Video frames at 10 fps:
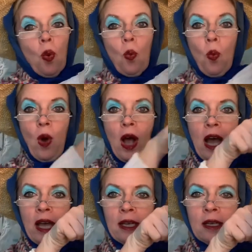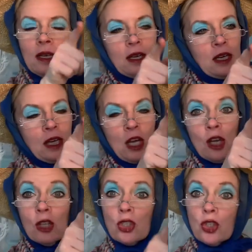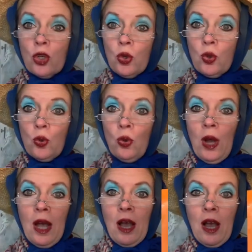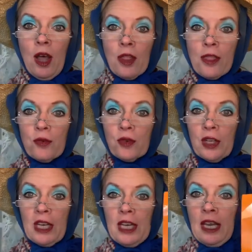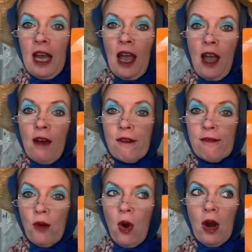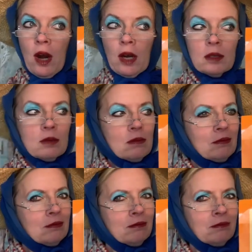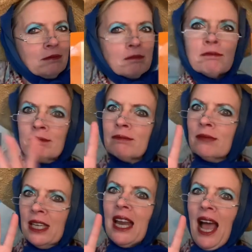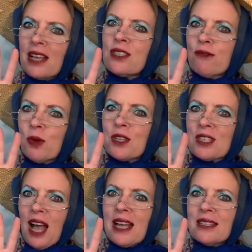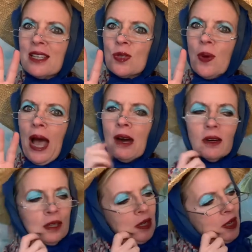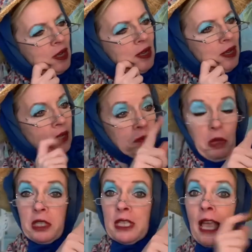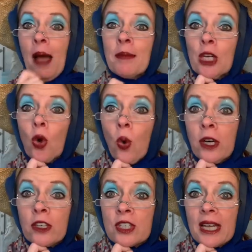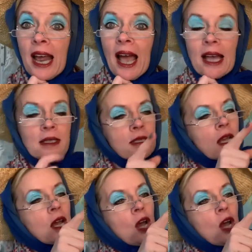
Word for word: One, two, three, four. Hmm, it has four sides as well. Let's see how many corners it has.